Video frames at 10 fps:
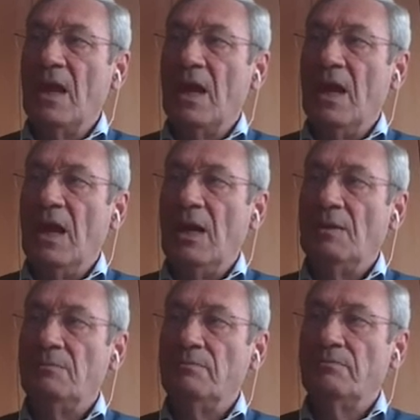
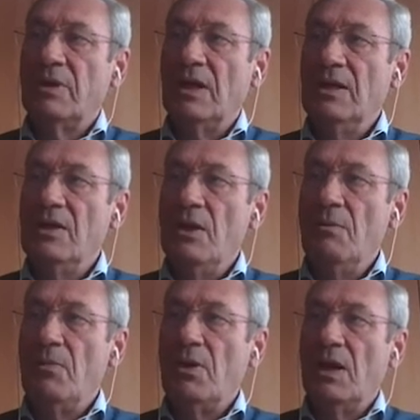in
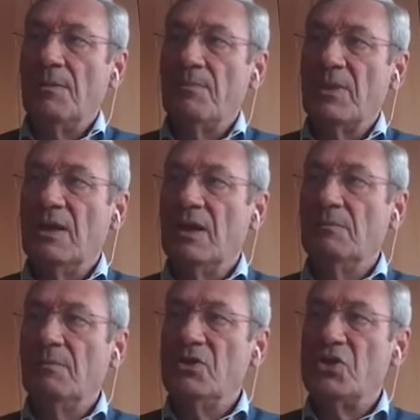number
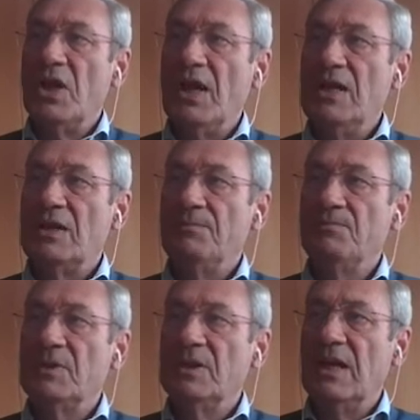much higher
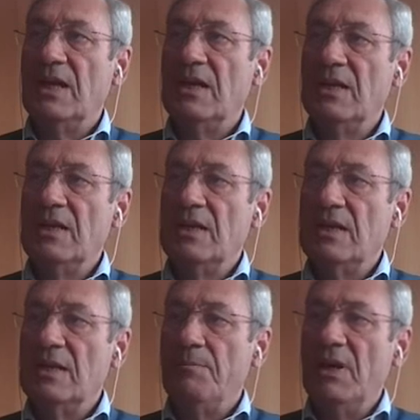than
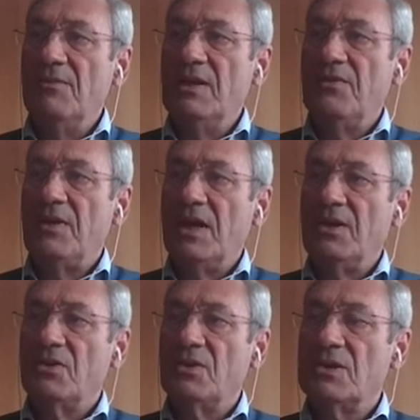the pelvic
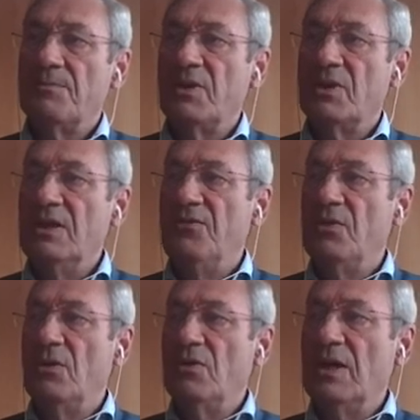fractures. But if
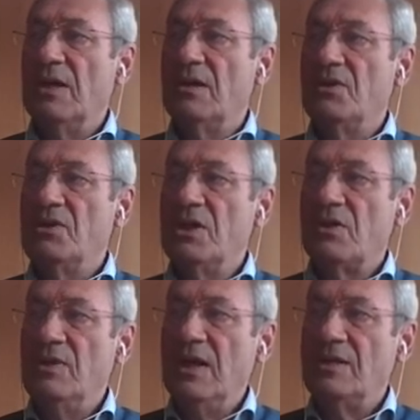you look at the
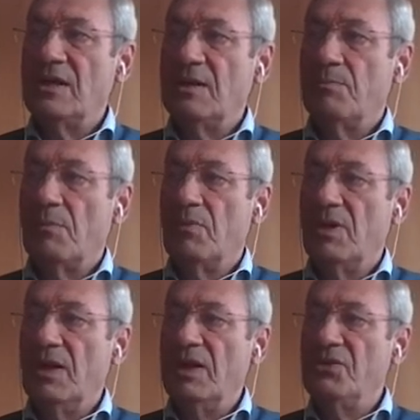geriatric
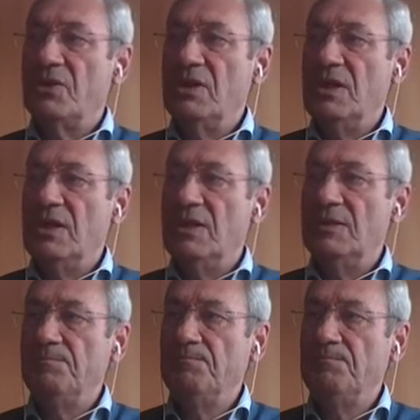population here,